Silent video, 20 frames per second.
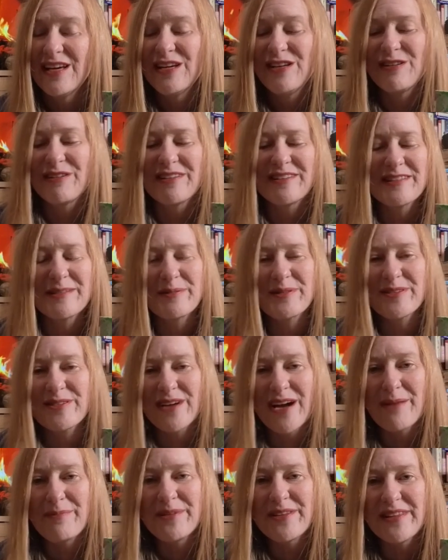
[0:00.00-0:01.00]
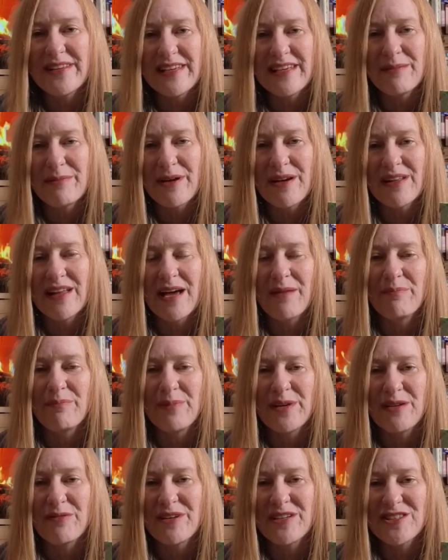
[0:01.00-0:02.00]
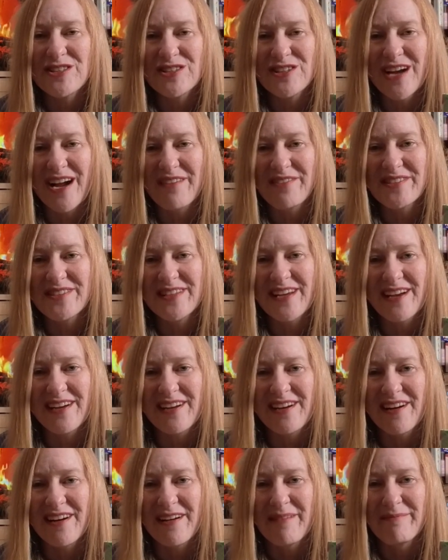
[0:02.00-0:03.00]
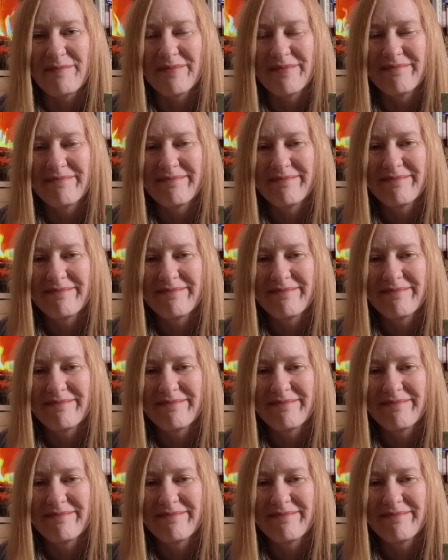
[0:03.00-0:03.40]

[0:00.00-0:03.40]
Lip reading: You can subscribe to the email at bewitchedcrafts.com.